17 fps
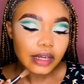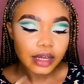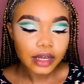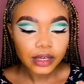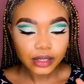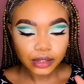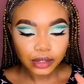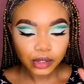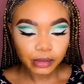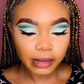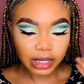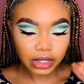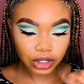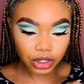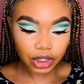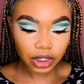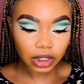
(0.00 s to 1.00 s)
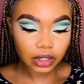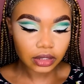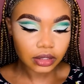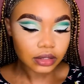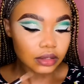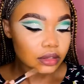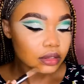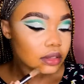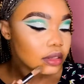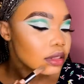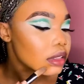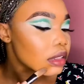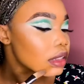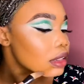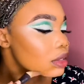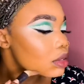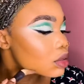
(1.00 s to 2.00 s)
So my chin
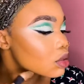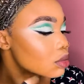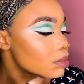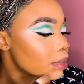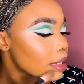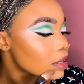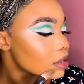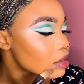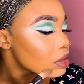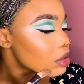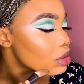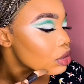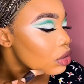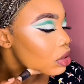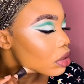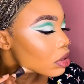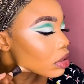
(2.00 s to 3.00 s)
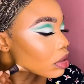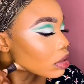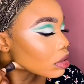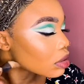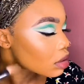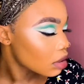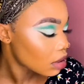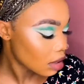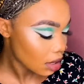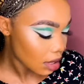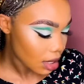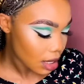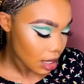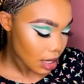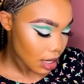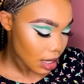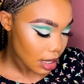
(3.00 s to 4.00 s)
into my jaw
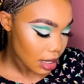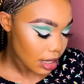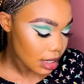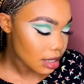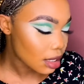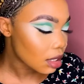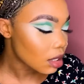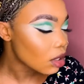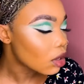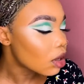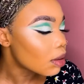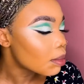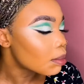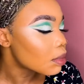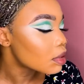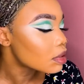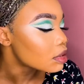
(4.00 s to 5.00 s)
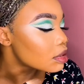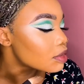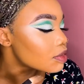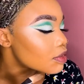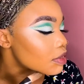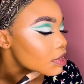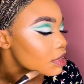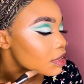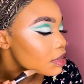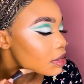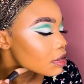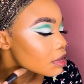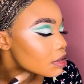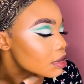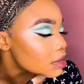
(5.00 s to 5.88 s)
is a lot more defined.